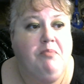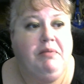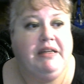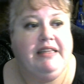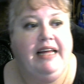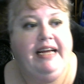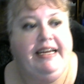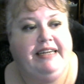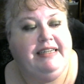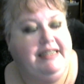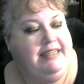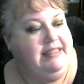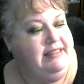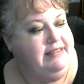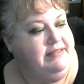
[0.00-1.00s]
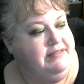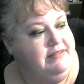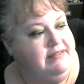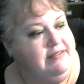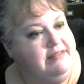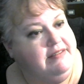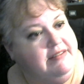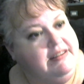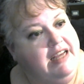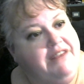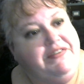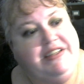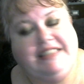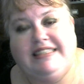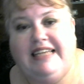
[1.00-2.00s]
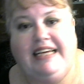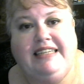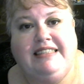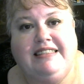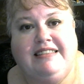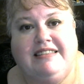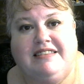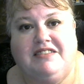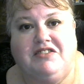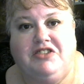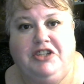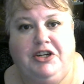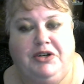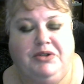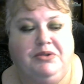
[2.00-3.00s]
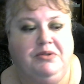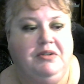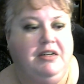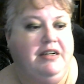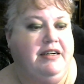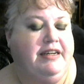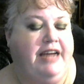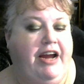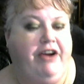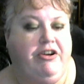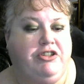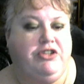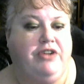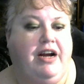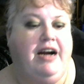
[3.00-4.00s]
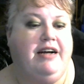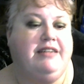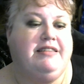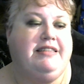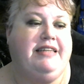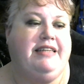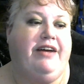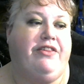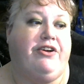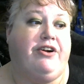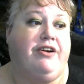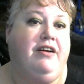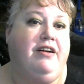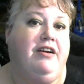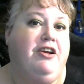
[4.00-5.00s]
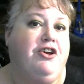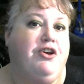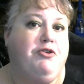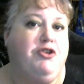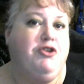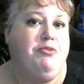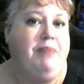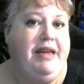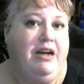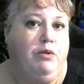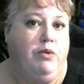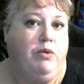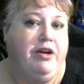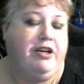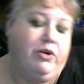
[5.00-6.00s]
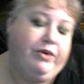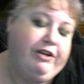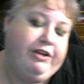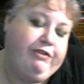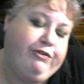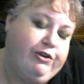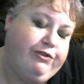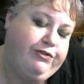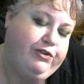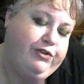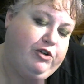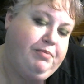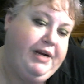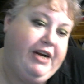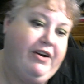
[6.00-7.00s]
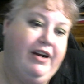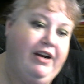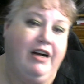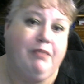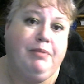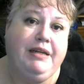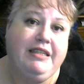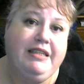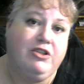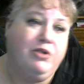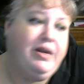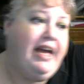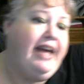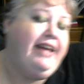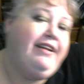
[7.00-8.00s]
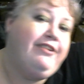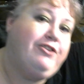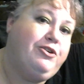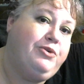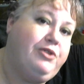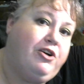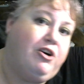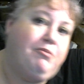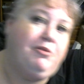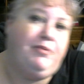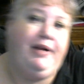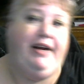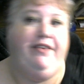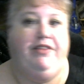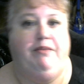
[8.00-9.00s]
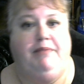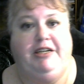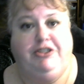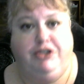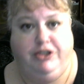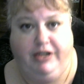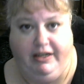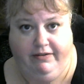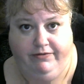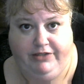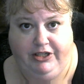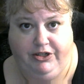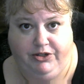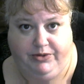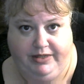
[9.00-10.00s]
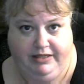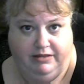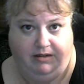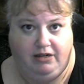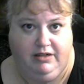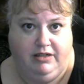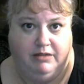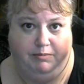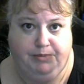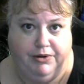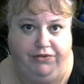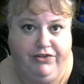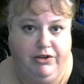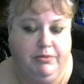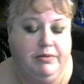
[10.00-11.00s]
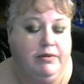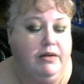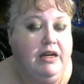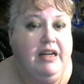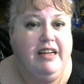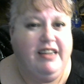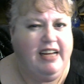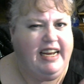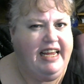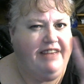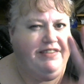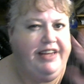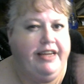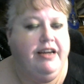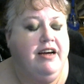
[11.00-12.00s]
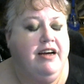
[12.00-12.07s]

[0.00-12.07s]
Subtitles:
like, if it says, you know, character hugs the other, you may not want to go in for a full bear hug, but it's okay to do an arm around them. Make sure you have deodorant on and perfume, not heavy.